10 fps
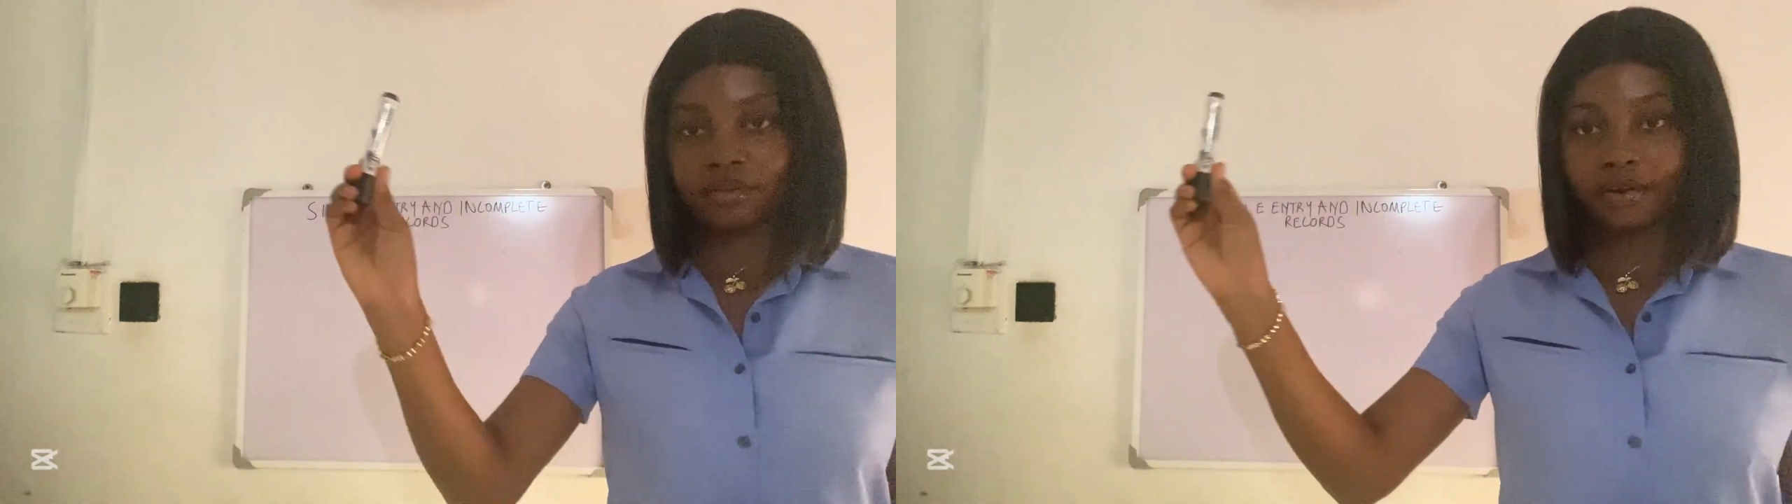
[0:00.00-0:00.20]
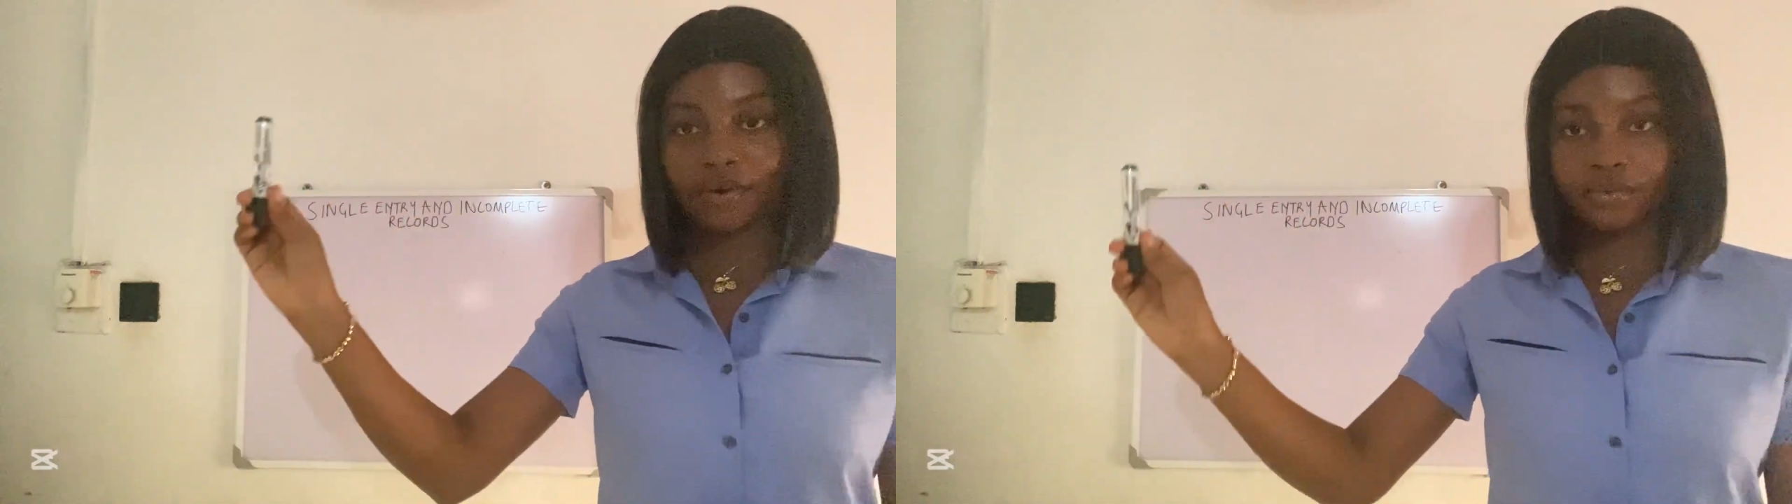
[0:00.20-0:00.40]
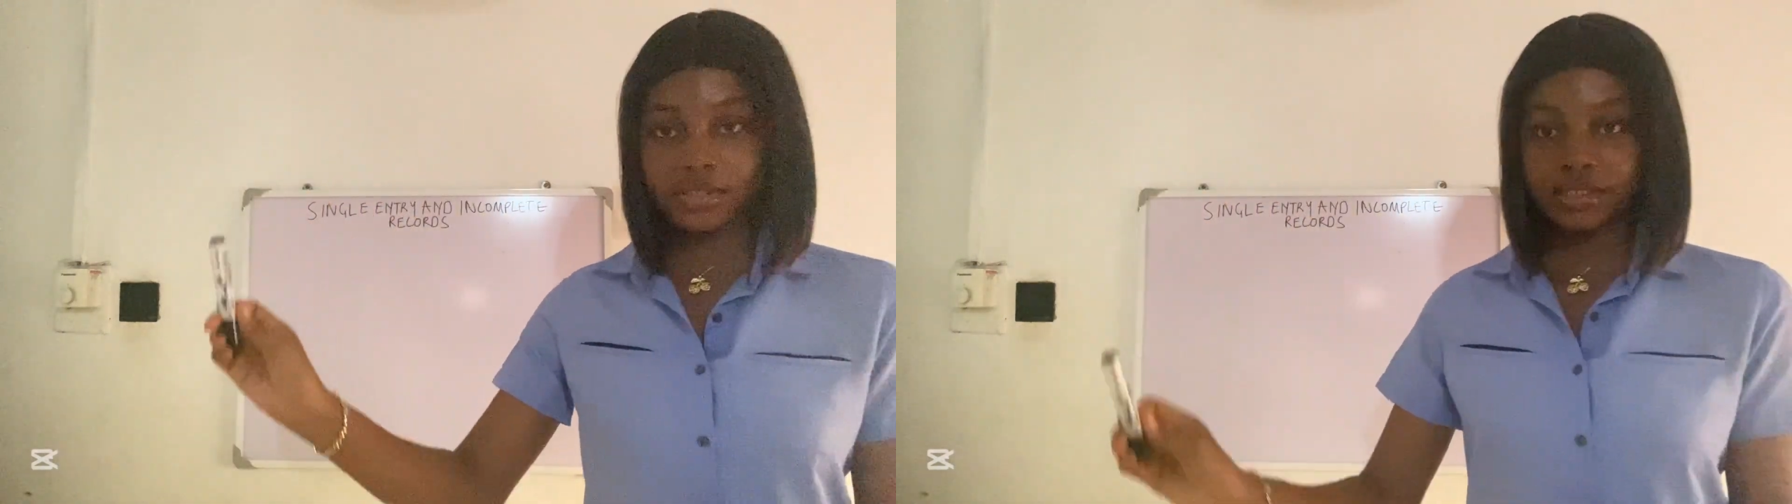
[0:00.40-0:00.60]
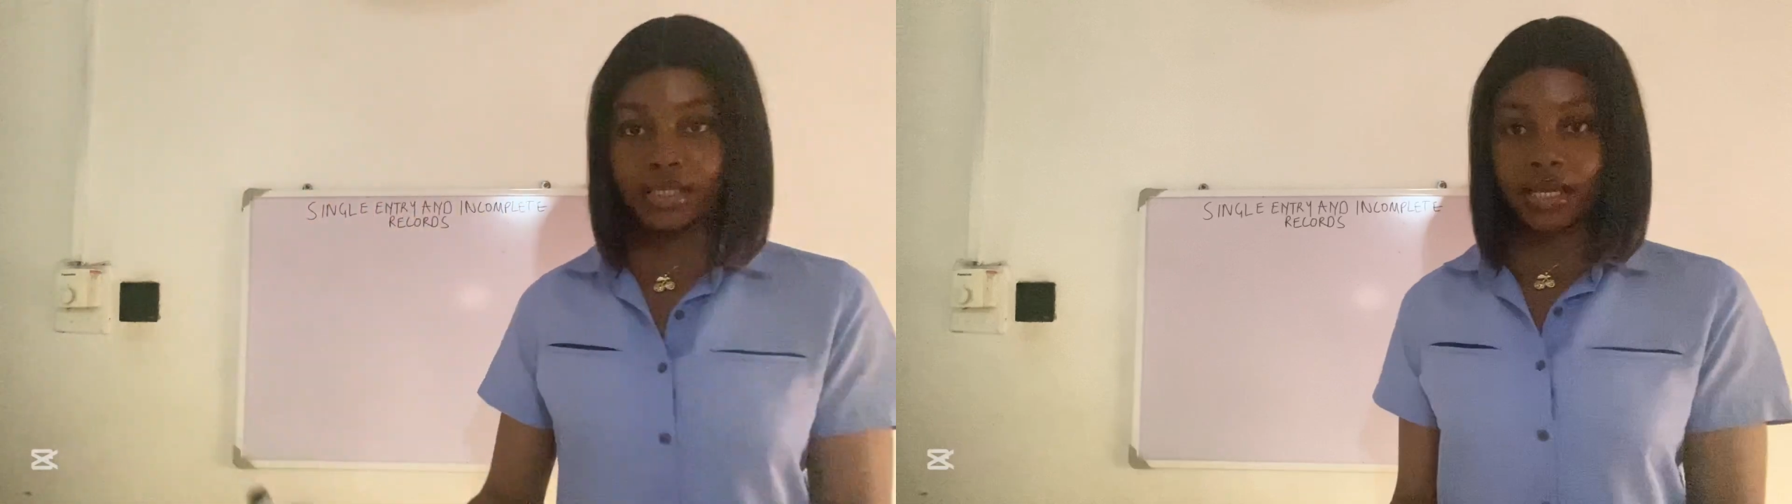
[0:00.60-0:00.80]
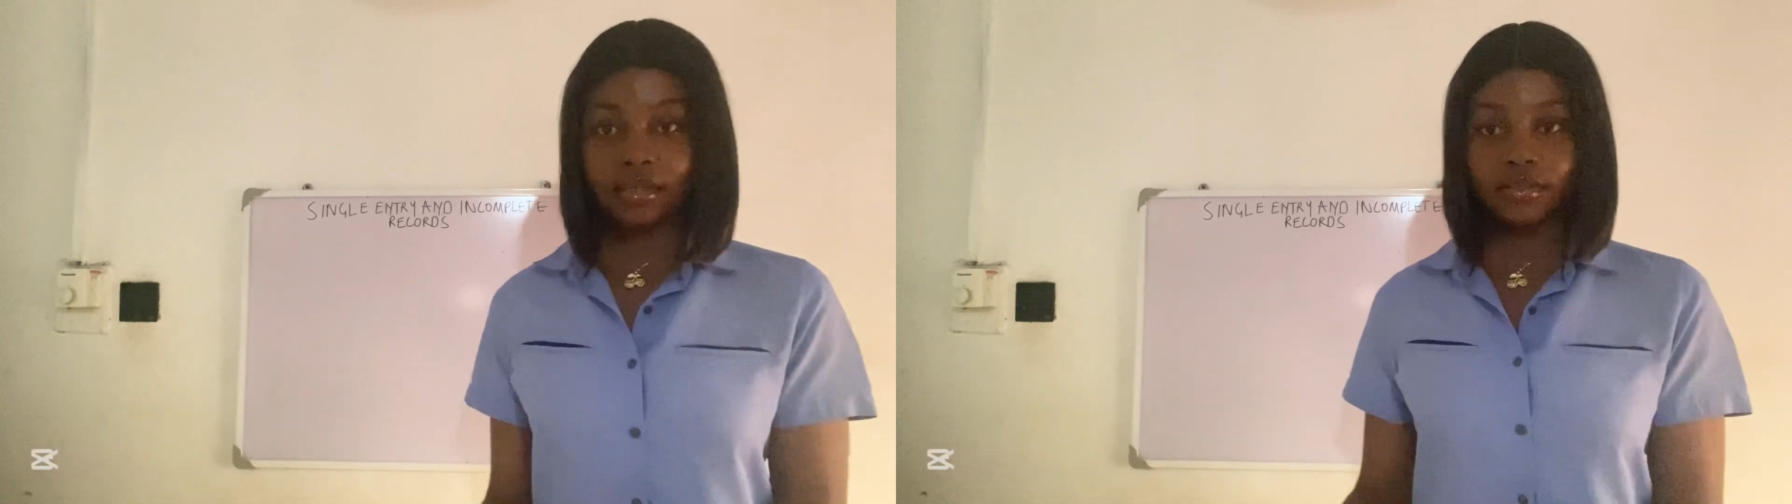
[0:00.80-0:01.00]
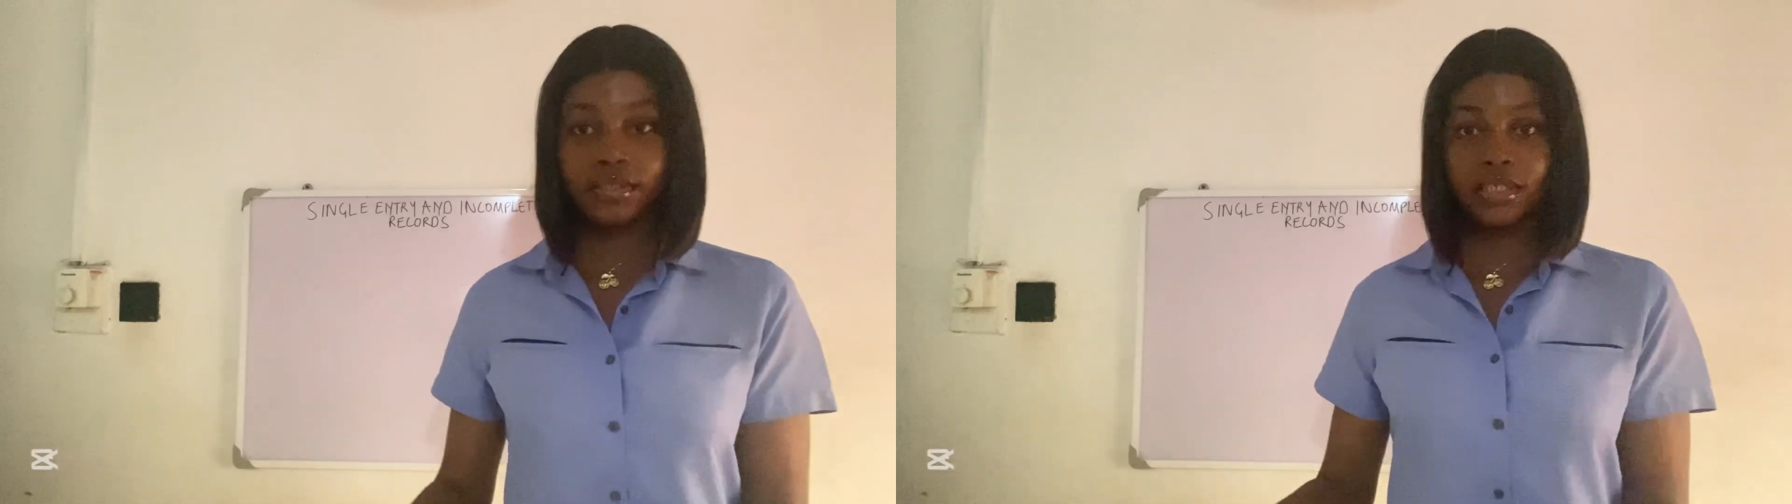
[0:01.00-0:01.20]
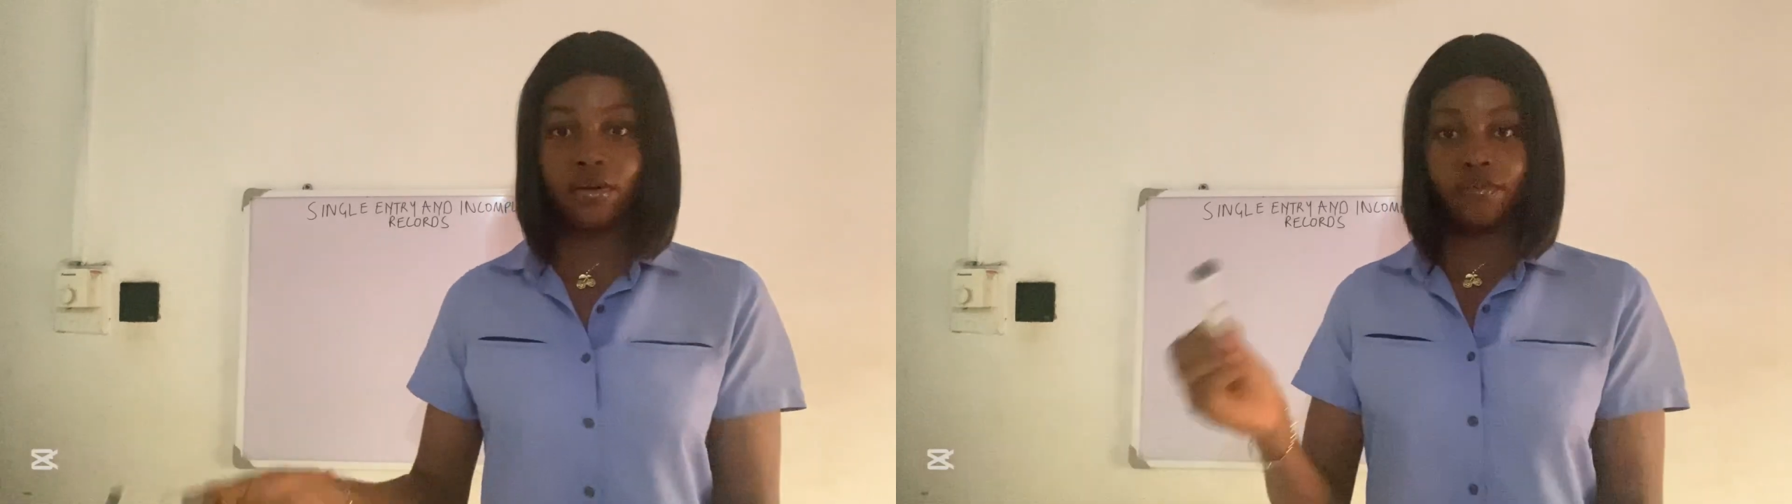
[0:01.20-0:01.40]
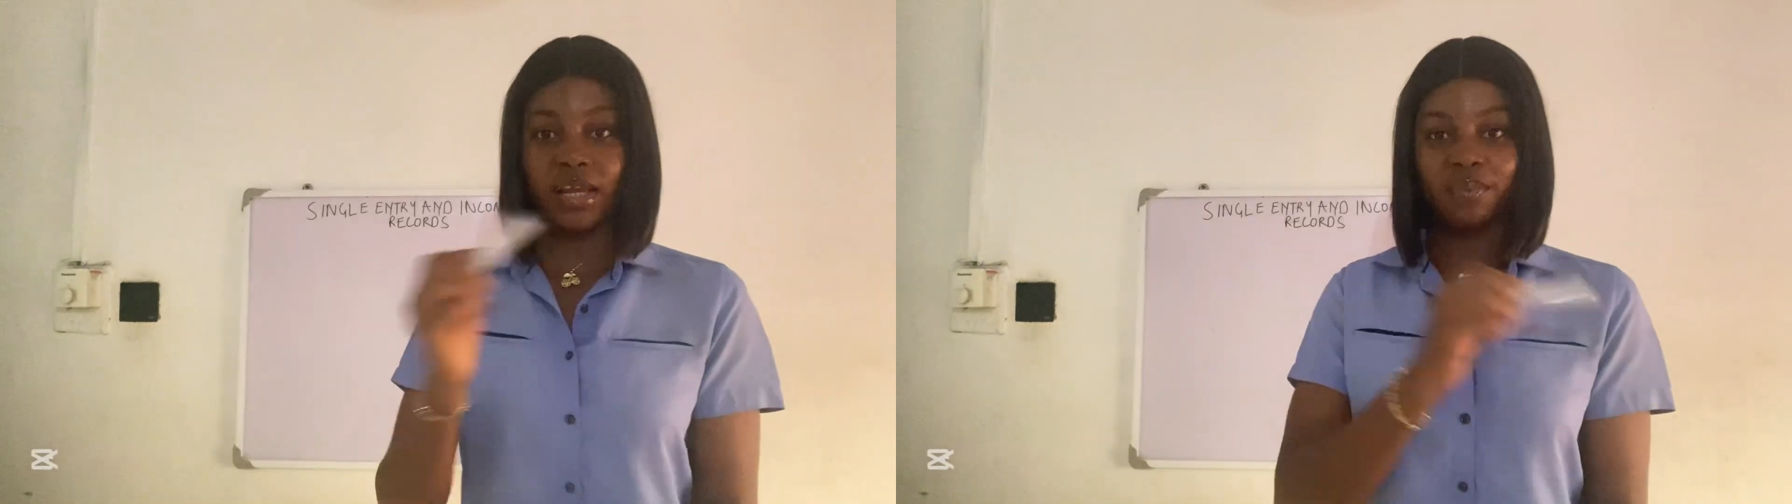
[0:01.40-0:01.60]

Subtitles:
around this side instead of